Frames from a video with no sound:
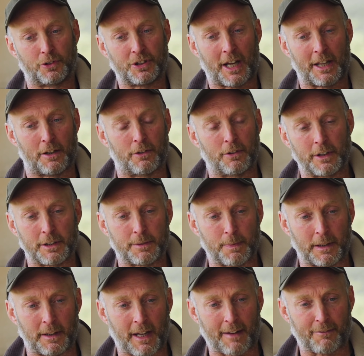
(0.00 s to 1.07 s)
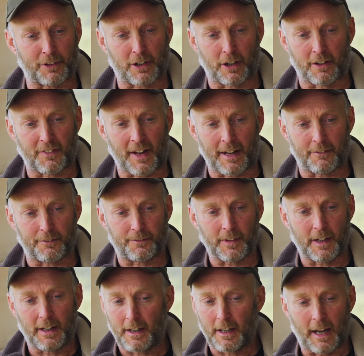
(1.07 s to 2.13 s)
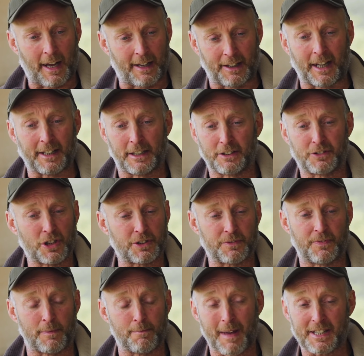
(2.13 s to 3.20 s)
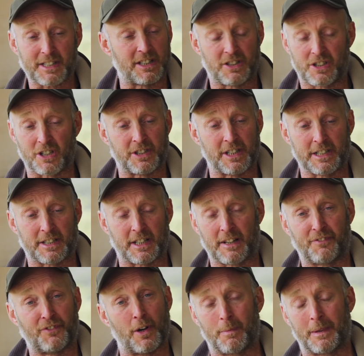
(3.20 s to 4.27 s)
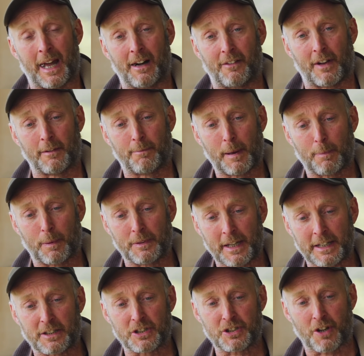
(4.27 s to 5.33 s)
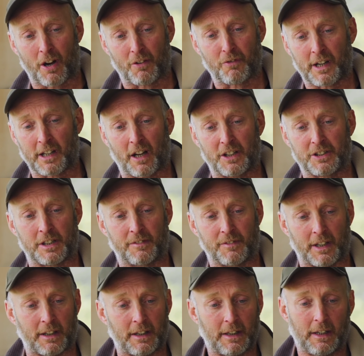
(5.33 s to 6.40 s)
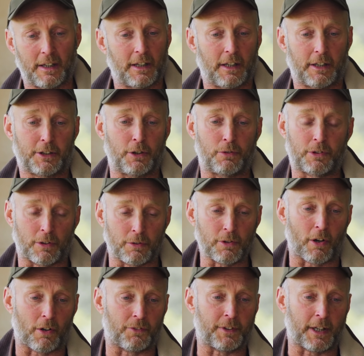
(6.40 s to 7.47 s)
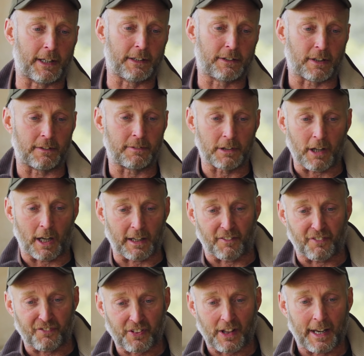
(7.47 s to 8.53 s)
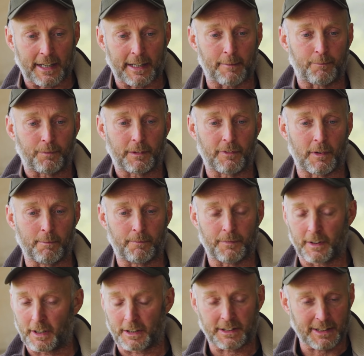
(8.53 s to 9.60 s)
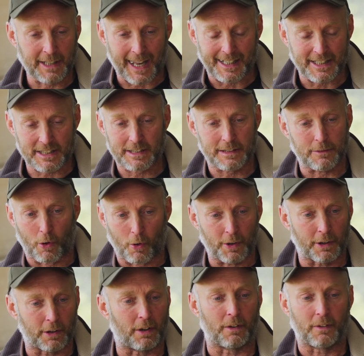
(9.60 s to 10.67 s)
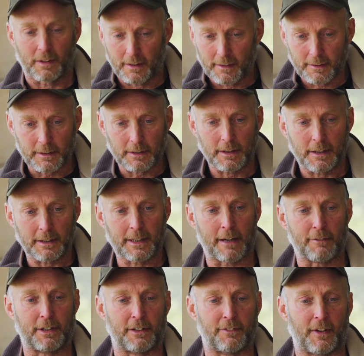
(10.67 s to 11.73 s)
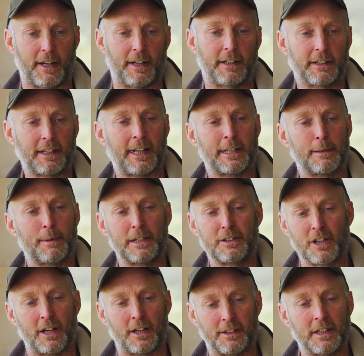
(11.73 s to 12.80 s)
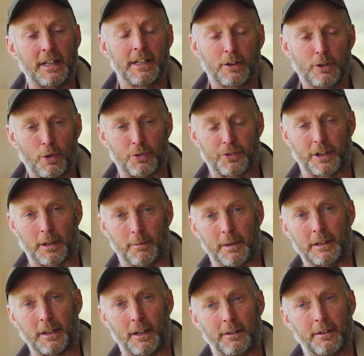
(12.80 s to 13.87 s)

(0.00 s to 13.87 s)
channel has been an advocate of that. And it just, the message just needs to get firmly out there. People need to start realising that you do not need to light a flame, gas, oil, get rid of it. Can it be done? Of course it can be done.